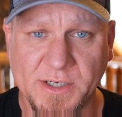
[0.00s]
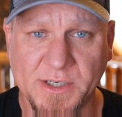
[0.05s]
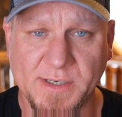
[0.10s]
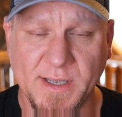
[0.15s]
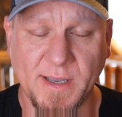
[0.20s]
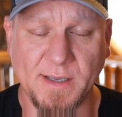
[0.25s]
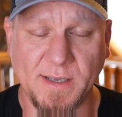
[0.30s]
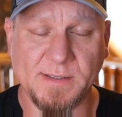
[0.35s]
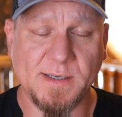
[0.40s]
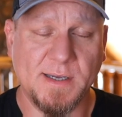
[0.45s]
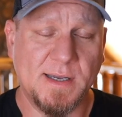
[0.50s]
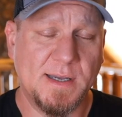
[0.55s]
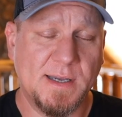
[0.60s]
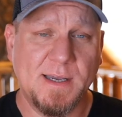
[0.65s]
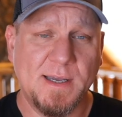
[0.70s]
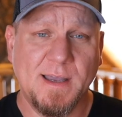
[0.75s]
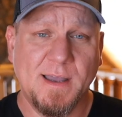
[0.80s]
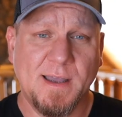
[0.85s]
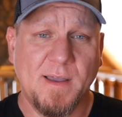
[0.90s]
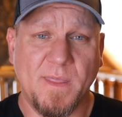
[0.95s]
H tags.
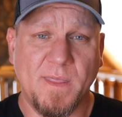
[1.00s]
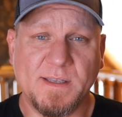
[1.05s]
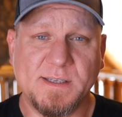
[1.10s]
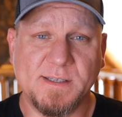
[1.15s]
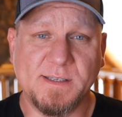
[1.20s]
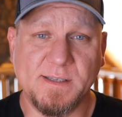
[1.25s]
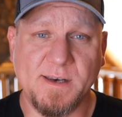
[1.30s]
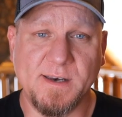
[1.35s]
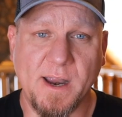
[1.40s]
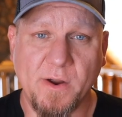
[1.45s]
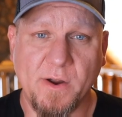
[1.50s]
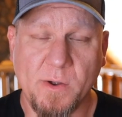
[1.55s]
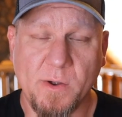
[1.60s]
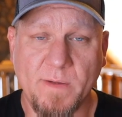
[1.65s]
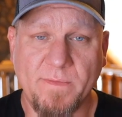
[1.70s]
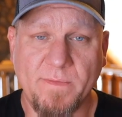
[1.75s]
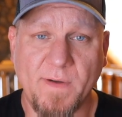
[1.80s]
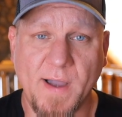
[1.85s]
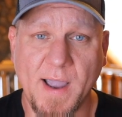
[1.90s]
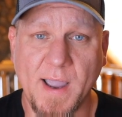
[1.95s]
This is an area
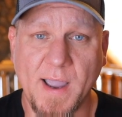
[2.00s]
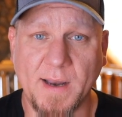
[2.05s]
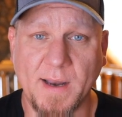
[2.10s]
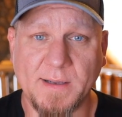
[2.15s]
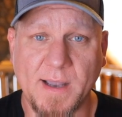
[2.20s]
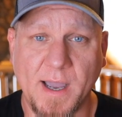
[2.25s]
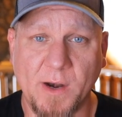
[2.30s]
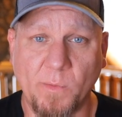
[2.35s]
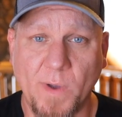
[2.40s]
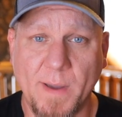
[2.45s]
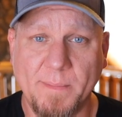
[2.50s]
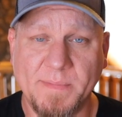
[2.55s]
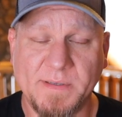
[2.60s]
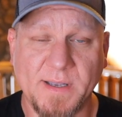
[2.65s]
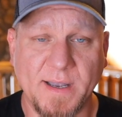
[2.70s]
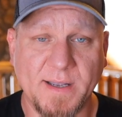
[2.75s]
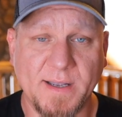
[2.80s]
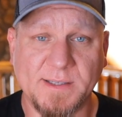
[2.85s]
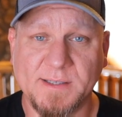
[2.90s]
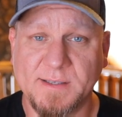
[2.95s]
we find on
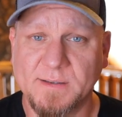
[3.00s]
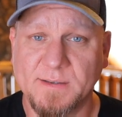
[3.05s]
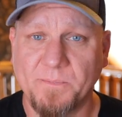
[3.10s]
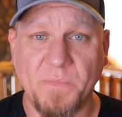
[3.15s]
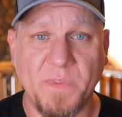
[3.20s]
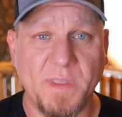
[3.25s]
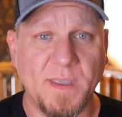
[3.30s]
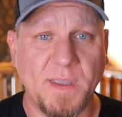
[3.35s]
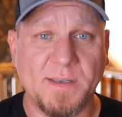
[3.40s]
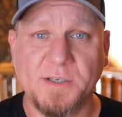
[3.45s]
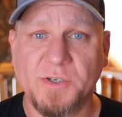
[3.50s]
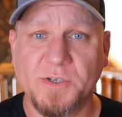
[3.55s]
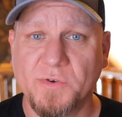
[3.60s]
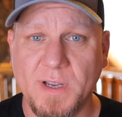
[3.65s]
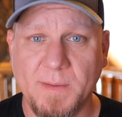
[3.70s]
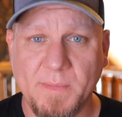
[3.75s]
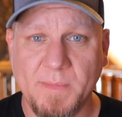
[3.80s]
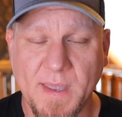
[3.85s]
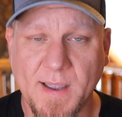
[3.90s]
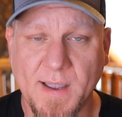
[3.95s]
websites
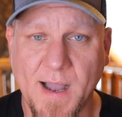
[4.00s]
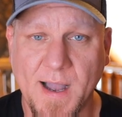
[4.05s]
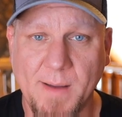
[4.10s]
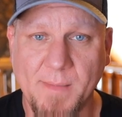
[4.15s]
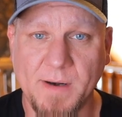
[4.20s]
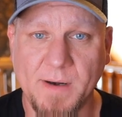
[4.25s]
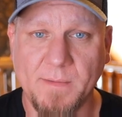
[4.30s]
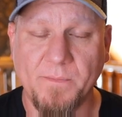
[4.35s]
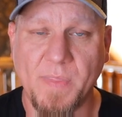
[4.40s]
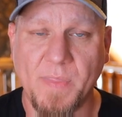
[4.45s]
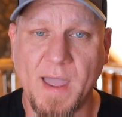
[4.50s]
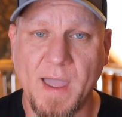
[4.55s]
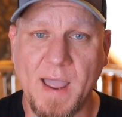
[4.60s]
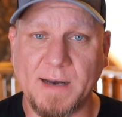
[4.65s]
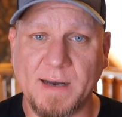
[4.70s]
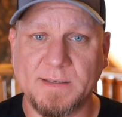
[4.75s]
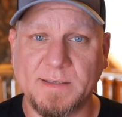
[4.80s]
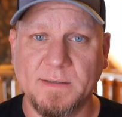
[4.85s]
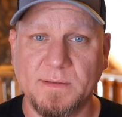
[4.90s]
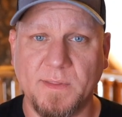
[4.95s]
extremely common
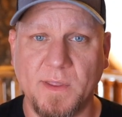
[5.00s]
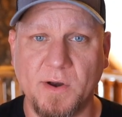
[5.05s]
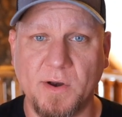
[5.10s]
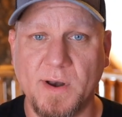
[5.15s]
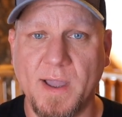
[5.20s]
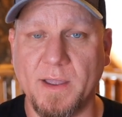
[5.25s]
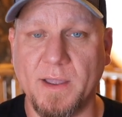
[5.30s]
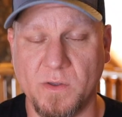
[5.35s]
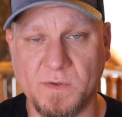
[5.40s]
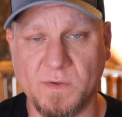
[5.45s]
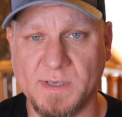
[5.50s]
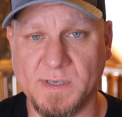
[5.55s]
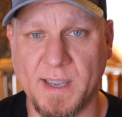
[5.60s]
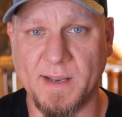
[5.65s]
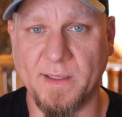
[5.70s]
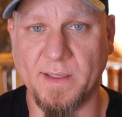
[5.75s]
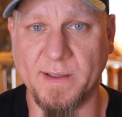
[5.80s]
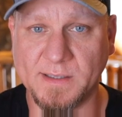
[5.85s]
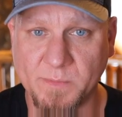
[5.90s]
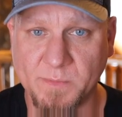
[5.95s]
that they're not using
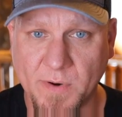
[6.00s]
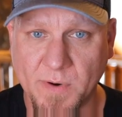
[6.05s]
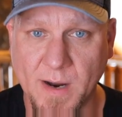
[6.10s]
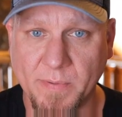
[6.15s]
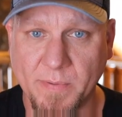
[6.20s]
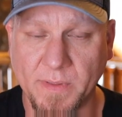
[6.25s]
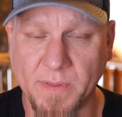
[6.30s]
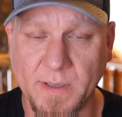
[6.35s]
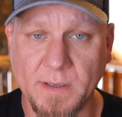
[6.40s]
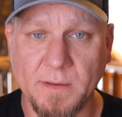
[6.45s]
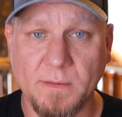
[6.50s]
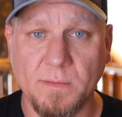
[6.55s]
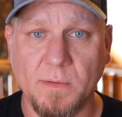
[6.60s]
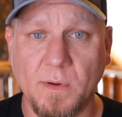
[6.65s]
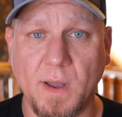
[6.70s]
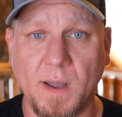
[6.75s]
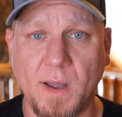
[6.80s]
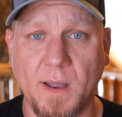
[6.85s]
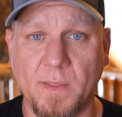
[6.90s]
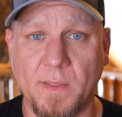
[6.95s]
headlines properly.
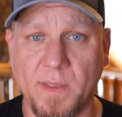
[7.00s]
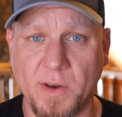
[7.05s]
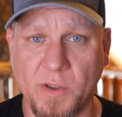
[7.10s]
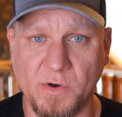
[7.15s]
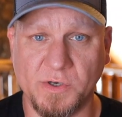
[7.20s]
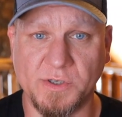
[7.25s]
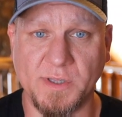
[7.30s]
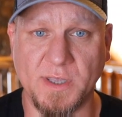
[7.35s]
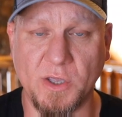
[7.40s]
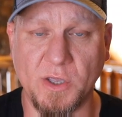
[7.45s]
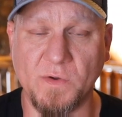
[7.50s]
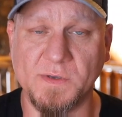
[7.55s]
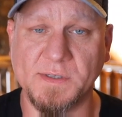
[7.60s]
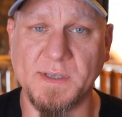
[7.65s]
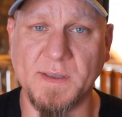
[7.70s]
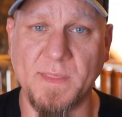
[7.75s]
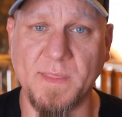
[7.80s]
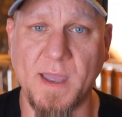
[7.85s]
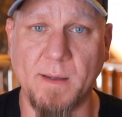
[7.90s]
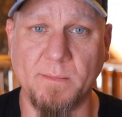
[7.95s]
They're usually
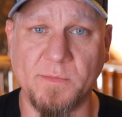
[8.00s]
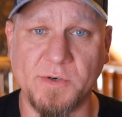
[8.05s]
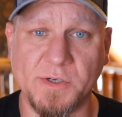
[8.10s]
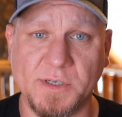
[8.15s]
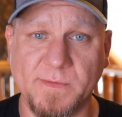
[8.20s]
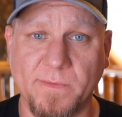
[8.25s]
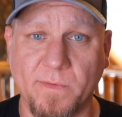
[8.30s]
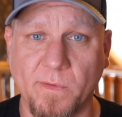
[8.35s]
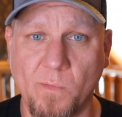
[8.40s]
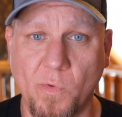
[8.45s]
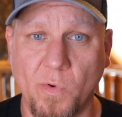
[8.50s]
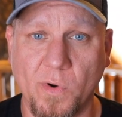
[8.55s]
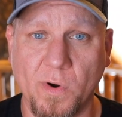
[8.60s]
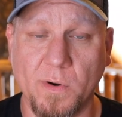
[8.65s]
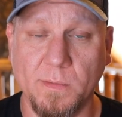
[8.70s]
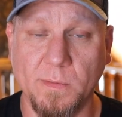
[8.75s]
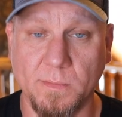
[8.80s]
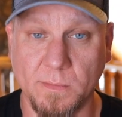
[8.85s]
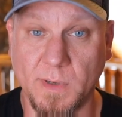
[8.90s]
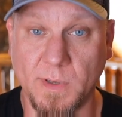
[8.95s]
using them just for
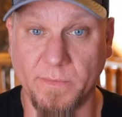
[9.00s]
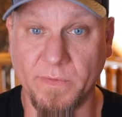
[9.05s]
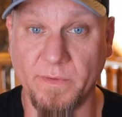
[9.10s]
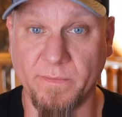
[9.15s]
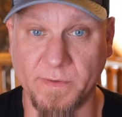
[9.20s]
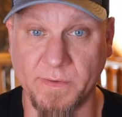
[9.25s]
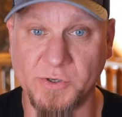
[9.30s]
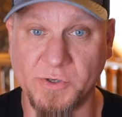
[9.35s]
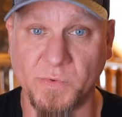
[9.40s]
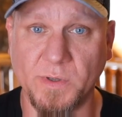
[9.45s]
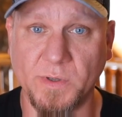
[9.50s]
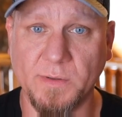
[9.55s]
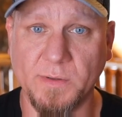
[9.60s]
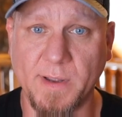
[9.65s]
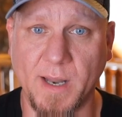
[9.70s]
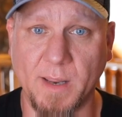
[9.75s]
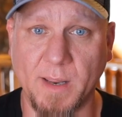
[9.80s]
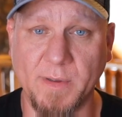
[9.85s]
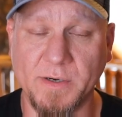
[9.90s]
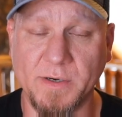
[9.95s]
more of the visual
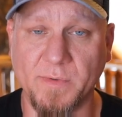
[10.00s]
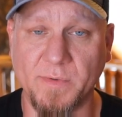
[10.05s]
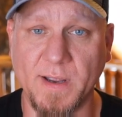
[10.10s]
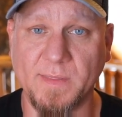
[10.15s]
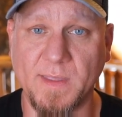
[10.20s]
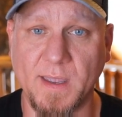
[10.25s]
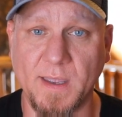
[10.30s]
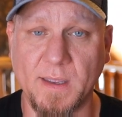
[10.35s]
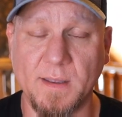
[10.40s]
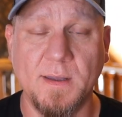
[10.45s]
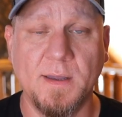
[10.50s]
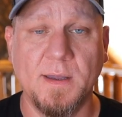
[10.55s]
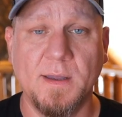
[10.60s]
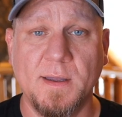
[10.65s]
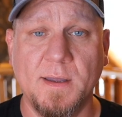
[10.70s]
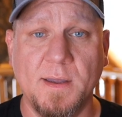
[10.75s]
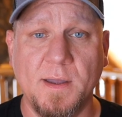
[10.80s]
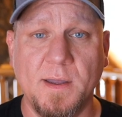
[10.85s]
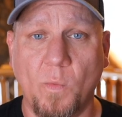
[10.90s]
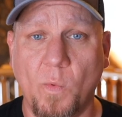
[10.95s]
element, right? They
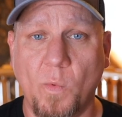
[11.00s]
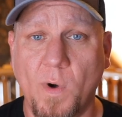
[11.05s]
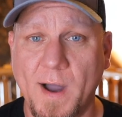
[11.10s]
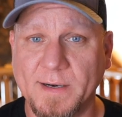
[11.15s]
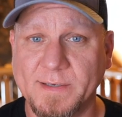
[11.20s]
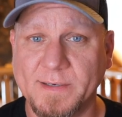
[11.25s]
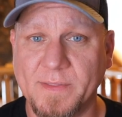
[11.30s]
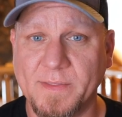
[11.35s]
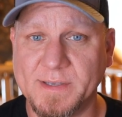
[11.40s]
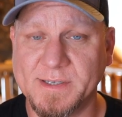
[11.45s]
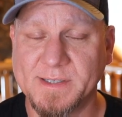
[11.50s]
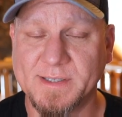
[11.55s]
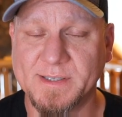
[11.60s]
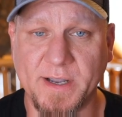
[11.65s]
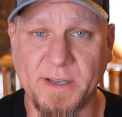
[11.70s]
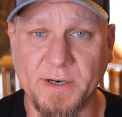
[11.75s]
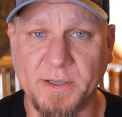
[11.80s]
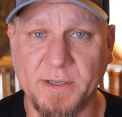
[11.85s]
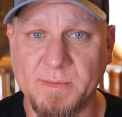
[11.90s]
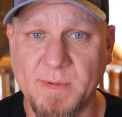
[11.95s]
want this
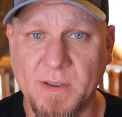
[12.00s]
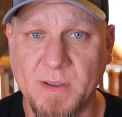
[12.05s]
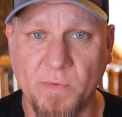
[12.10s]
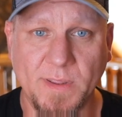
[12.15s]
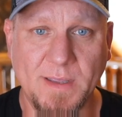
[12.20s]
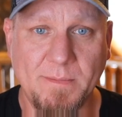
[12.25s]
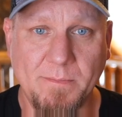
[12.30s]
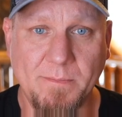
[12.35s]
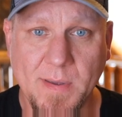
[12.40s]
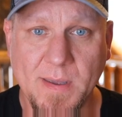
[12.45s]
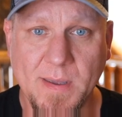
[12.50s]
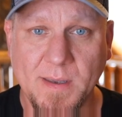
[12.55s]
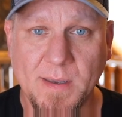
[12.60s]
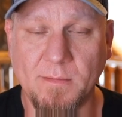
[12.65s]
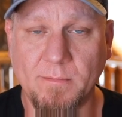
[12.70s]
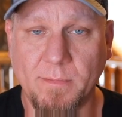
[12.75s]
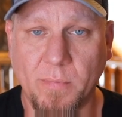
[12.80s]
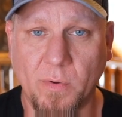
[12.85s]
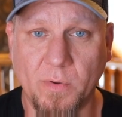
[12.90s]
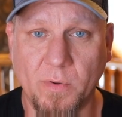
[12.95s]
title to be really big
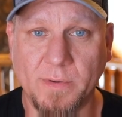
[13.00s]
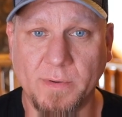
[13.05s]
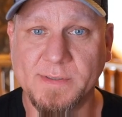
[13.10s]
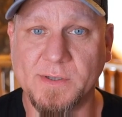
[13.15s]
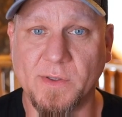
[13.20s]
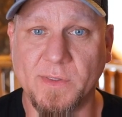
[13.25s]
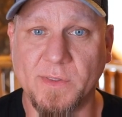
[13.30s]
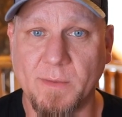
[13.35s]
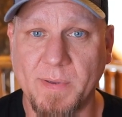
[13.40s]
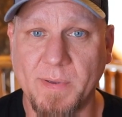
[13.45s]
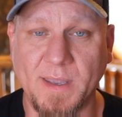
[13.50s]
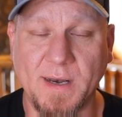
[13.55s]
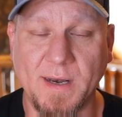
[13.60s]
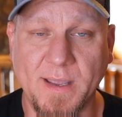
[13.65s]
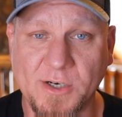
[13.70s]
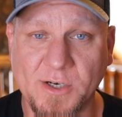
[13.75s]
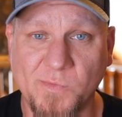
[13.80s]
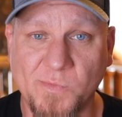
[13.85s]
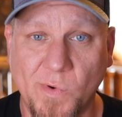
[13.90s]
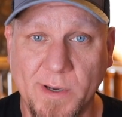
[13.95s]
and bold, so they'll pick an
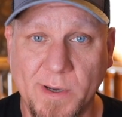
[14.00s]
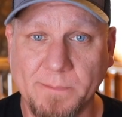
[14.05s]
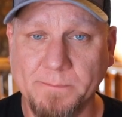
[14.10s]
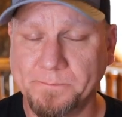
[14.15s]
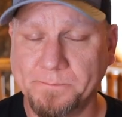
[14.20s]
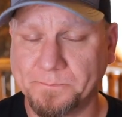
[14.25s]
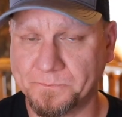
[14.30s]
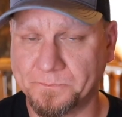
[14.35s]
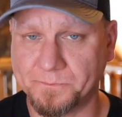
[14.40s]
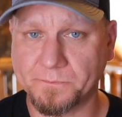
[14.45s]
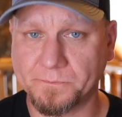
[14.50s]
H1,